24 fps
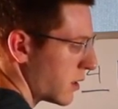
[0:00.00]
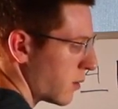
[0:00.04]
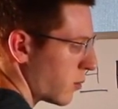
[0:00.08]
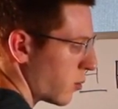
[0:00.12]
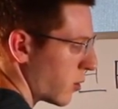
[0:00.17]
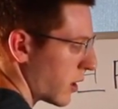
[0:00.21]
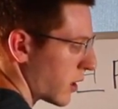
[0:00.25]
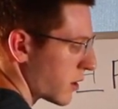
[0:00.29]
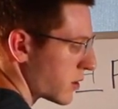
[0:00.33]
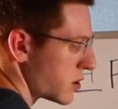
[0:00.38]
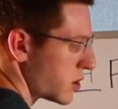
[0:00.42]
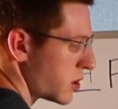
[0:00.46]

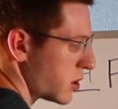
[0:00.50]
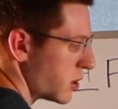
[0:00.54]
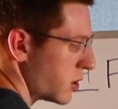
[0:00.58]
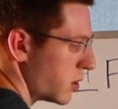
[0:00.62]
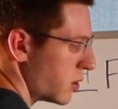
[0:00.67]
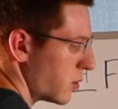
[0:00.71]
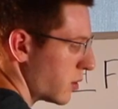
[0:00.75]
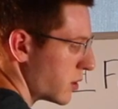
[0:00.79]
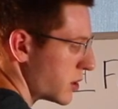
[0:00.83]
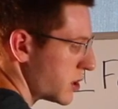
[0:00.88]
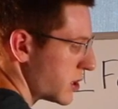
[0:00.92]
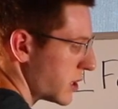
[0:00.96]
Well,
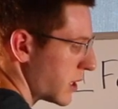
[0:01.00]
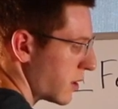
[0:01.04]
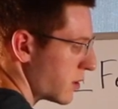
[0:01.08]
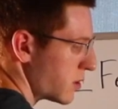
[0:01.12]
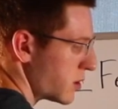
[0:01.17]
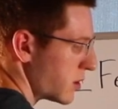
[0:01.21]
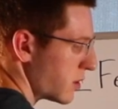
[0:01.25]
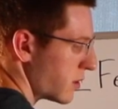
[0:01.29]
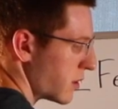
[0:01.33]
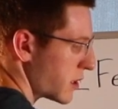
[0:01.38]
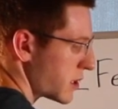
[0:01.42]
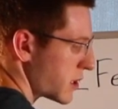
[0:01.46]
2
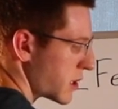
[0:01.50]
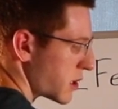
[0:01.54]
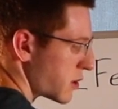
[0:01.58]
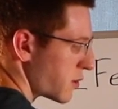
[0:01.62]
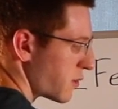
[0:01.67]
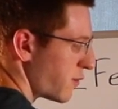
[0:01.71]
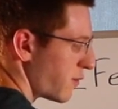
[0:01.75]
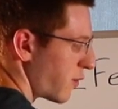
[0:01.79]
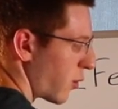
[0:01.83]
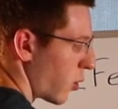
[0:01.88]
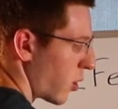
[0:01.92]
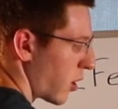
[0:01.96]
CO2, this is
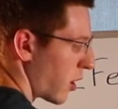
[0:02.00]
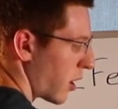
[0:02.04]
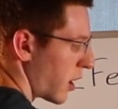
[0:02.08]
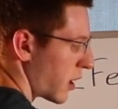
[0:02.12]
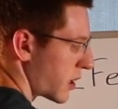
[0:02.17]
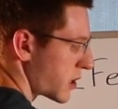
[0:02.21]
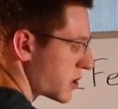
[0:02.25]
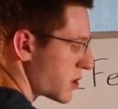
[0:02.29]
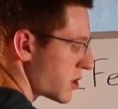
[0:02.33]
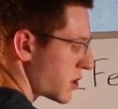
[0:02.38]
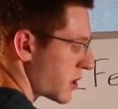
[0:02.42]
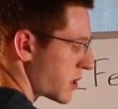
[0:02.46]
4
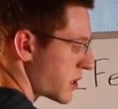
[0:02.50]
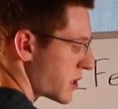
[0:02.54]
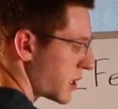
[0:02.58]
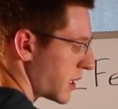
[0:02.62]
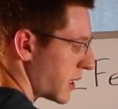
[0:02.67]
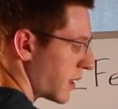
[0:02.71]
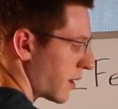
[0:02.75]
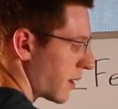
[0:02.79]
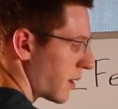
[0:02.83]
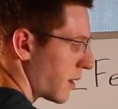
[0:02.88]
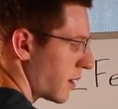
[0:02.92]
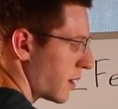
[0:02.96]
oxygens
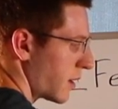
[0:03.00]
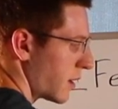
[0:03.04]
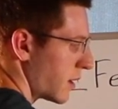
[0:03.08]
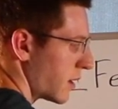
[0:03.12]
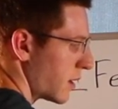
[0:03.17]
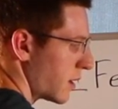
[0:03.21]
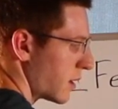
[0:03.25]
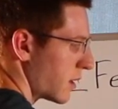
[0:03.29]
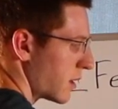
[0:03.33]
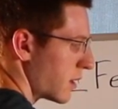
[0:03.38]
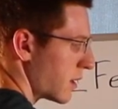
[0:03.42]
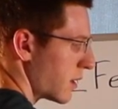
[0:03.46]
here,
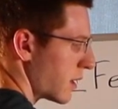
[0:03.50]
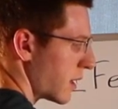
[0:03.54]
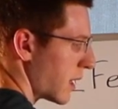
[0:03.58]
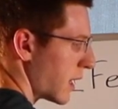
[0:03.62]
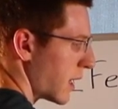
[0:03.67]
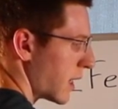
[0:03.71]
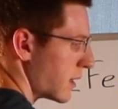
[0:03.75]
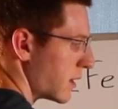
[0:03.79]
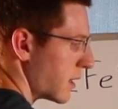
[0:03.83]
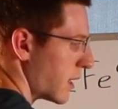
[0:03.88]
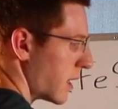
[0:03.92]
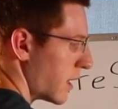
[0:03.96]

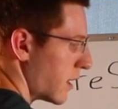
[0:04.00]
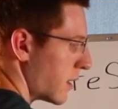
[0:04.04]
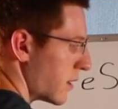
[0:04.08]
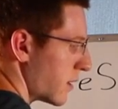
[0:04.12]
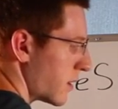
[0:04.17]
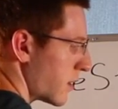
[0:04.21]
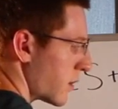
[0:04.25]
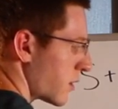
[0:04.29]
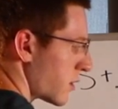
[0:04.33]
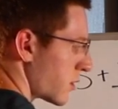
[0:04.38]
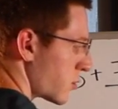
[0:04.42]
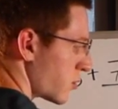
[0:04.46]
and
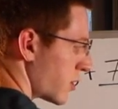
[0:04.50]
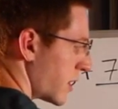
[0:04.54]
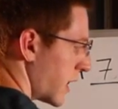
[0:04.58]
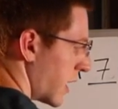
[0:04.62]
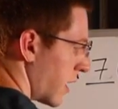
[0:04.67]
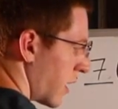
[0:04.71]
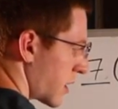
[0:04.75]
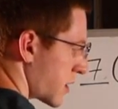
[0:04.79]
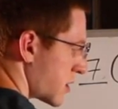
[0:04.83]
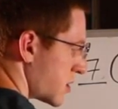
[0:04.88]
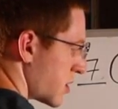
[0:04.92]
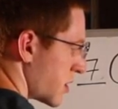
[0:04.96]
then 3
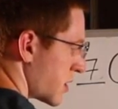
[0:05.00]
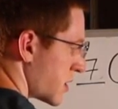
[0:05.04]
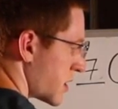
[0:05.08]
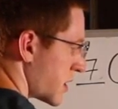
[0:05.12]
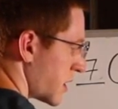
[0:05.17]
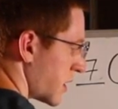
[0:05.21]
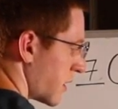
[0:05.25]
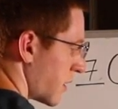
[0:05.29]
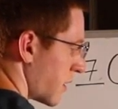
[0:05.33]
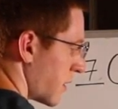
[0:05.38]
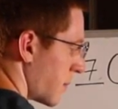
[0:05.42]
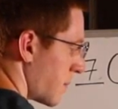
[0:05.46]
oxygens
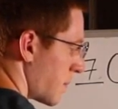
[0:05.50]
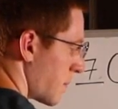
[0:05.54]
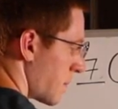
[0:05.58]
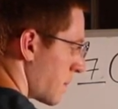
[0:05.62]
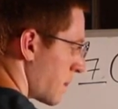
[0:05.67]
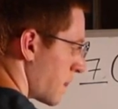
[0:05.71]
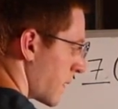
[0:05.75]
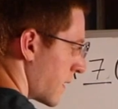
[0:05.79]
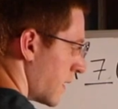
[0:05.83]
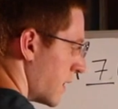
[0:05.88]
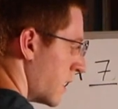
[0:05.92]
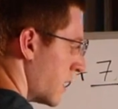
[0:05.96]
here.
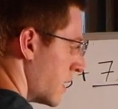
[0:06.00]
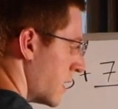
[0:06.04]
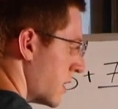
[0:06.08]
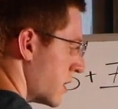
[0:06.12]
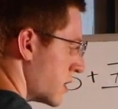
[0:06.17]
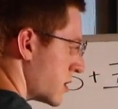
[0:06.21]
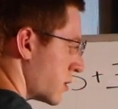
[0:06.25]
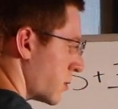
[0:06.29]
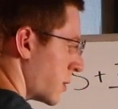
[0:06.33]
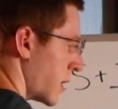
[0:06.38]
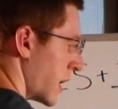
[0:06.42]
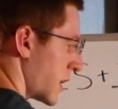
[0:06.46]

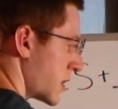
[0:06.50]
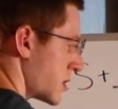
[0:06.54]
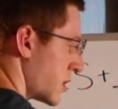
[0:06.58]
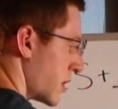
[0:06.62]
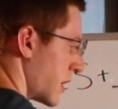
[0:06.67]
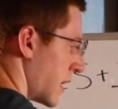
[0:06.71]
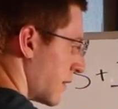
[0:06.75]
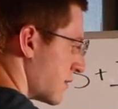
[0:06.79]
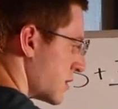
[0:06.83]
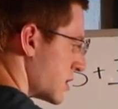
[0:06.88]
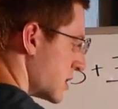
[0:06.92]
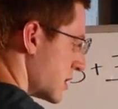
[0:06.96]
So we
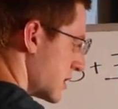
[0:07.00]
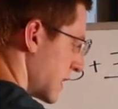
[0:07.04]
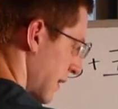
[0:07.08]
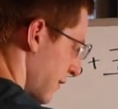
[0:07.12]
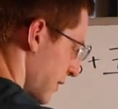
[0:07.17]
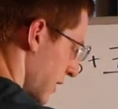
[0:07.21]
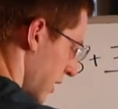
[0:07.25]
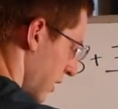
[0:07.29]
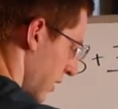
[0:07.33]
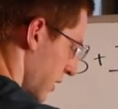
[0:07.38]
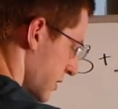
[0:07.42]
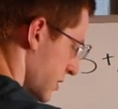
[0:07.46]
actually have
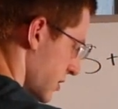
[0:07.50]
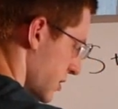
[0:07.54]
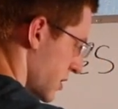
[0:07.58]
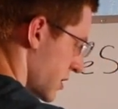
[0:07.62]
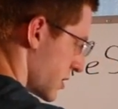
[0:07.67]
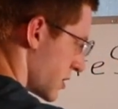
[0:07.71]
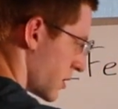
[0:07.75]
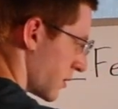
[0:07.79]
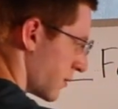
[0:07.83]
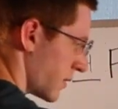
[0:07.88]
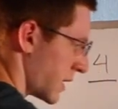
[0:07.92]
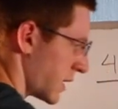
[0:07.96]
7
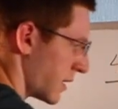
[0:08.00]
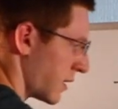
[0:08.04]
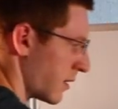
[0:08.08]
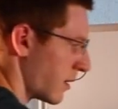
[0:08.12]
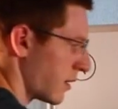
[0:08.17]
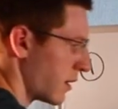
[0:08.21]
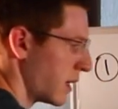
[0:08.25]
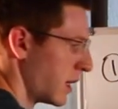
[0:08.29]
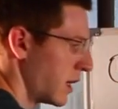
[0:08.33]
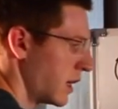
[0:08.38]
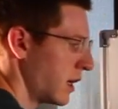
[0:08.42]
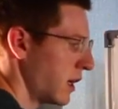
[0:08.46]
oxygens over
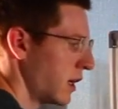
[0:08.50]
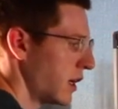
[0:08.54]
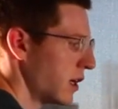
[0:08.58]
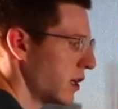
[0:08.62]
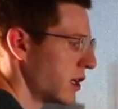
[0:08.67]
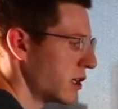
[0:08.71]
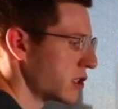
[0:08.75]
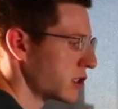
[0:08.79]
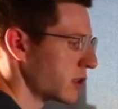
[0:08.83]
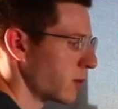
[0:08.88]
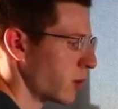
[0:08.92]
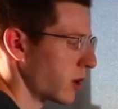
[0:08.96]
here.
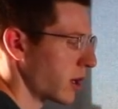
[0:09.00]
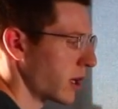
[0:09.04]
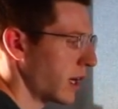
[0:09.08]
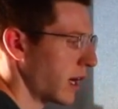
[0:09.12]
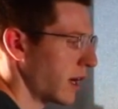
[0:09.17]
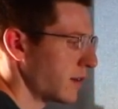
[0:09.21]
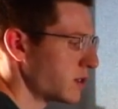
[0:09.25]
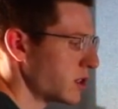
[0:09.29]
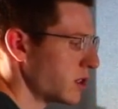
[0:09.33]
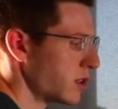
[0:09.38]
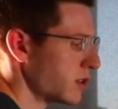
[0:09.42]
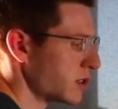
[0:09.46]
So we're going to
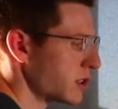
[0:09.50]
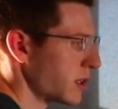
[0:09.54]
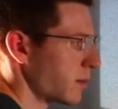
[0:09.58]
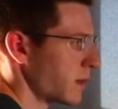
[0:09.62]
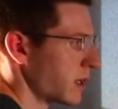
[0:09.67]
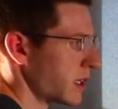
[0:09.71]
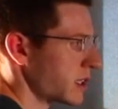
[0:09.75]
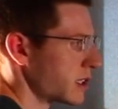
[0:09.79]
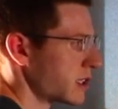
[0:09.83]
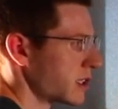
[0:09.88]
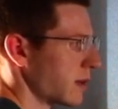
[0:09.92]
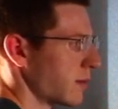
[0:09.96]
have to do
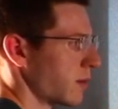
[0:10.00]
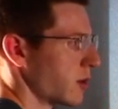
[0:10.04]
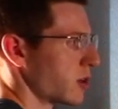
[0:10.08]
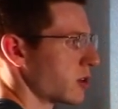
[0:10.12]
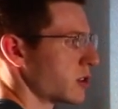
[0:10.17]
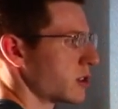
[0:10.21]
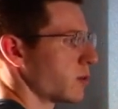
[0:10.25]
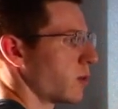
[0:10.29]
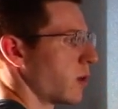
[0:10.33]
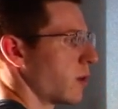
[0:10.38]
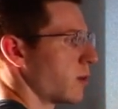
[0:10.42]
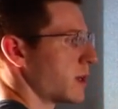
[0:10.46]
something
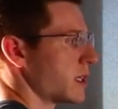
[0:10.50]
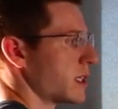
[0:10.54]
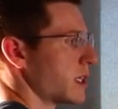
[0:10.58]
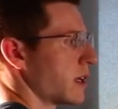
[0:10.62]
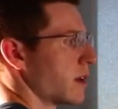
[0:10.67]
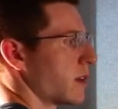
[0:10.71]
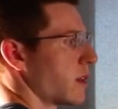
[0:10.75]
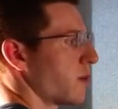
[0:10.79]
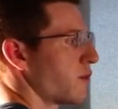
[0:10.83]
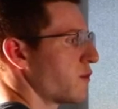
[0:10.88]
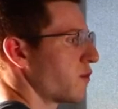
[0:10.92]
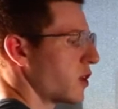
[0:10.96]
similar to what we
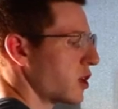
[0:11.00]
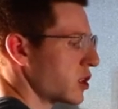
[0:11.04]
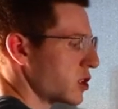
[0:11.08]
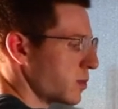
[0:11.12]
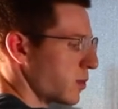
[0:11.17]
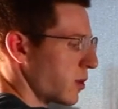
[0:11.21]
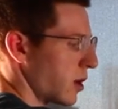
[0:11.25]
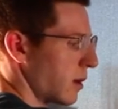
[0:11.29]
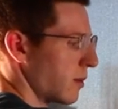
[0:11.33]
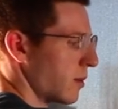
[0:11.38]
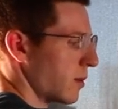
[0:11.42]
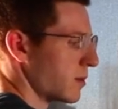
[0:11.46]
did in the first
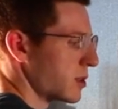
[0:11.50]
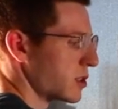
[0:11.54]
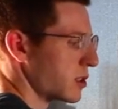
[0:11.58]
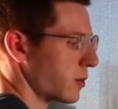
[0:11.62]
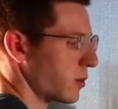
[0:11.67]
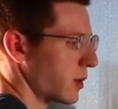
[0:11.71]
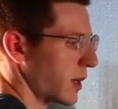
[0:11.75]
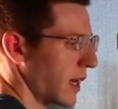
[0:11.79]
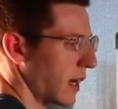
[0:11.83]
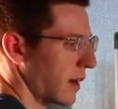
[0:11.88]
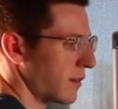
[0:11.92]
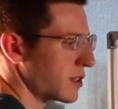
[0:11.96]
problem. So
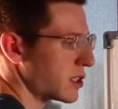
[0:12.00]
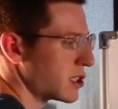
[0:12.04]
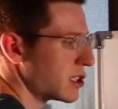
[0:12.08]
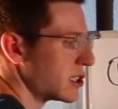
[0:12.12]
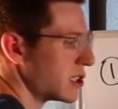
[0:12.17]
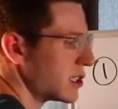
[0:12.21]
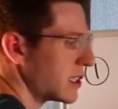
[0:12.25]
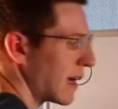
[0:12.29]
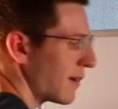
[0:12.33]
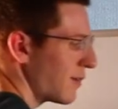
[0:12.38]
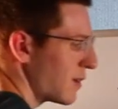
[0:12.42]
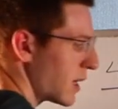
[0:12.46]
we have
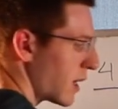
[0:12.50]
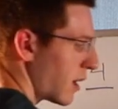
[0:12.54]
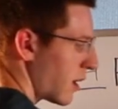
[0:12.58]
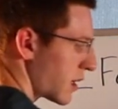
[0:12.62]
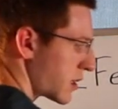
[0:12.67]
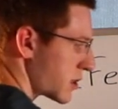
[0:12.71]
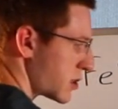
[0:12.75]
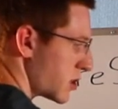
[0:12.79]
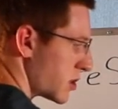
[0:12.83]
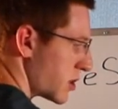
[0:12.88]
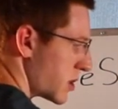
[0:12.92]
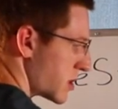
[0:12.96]
7
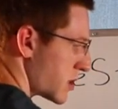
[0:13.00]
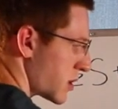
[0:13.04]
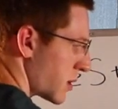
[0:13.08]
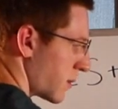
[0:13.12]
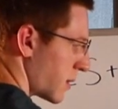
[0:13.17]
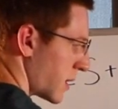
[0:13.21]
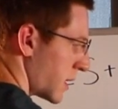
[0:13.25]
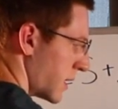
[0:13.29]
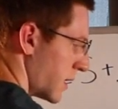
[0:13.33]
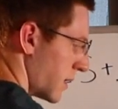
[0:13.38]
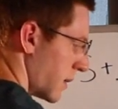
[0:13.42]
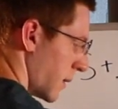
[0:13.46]
oxygens
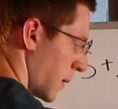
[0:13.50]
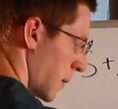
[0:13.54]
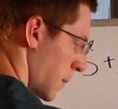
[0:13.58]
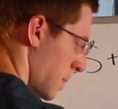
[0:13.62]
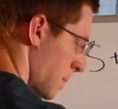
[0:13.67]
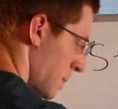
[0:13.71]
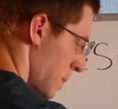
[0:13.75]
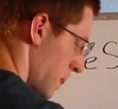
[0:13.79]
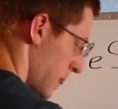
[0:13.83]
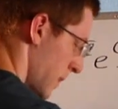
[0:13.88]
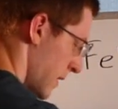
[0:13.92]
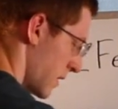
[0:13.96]
over here,
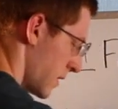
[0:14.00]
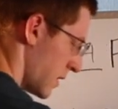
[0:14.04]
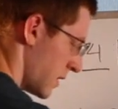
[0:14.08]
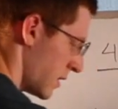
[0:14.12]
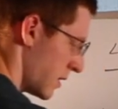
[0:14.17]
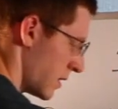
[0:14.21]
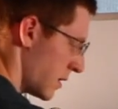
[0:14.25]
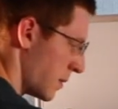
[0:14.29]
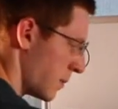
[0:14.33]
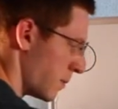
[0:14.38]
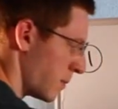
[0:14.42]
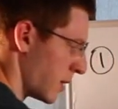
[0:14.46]

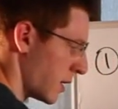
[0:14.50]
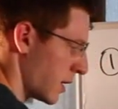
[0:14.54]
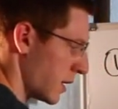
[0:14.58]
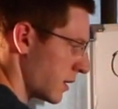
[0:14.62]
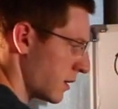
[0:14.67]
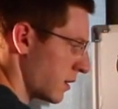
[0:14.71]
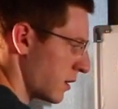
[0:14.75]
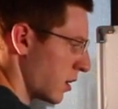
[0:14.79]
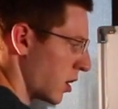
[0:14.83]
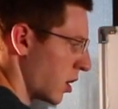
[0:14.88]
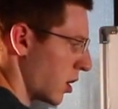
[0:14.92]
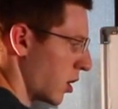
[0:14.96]

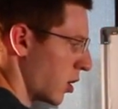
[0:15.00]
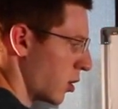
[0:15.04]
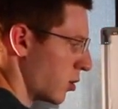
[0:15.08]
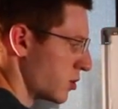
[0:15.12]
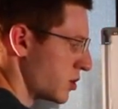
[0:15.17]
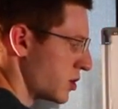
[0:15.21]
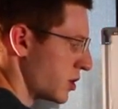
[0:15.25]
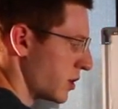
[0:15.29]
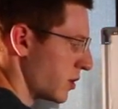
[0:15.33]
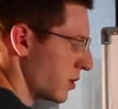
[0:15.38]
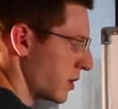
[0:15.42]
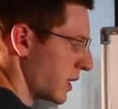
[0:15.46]
but
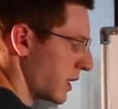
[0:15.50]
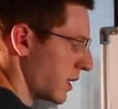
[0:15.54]
O2